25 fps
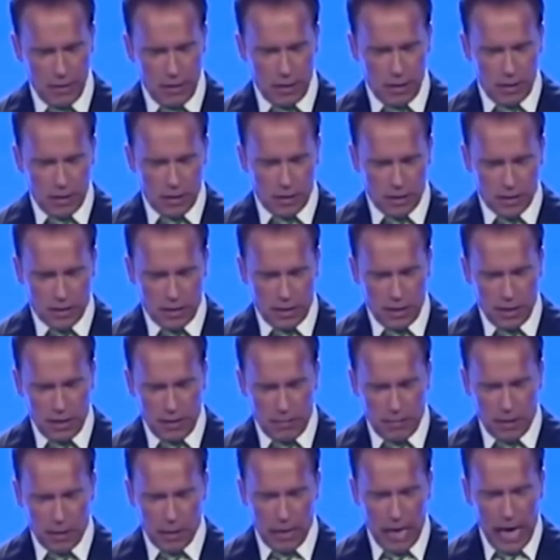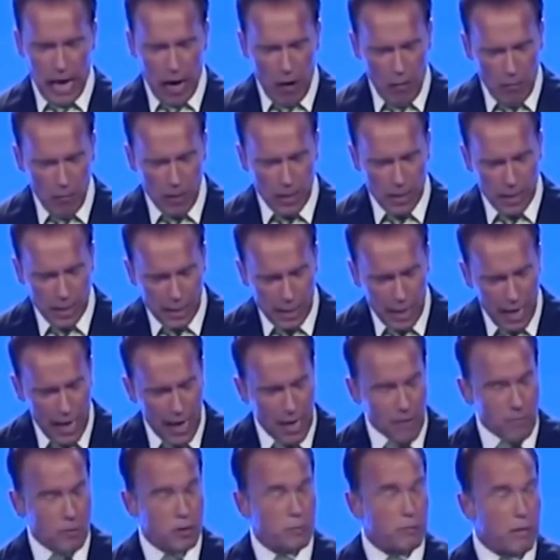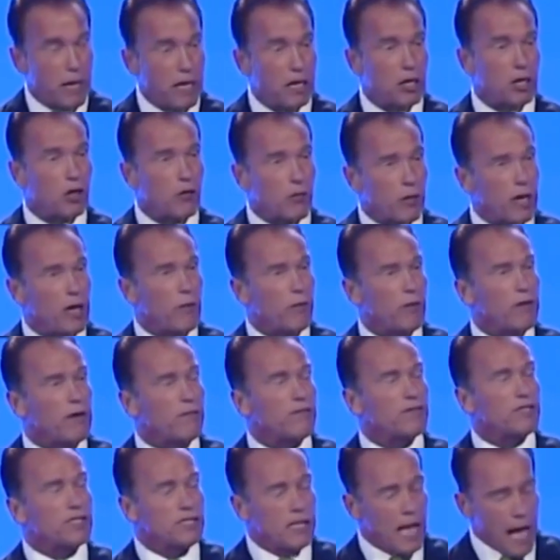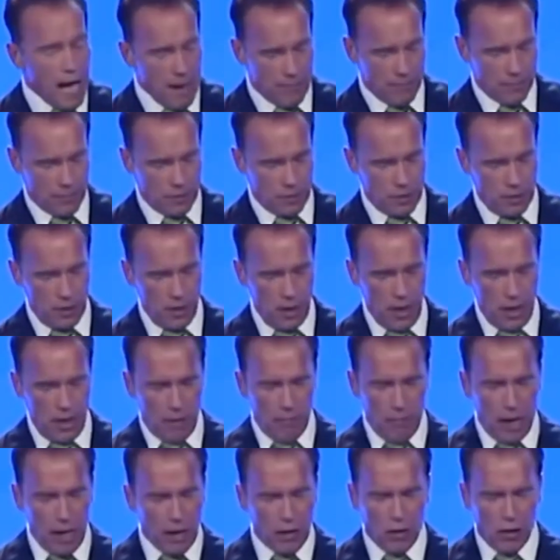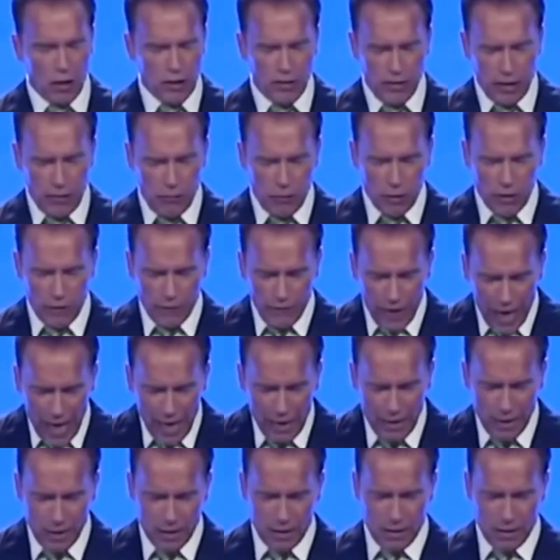Just think about how many times my career would have stopped. My career would have ended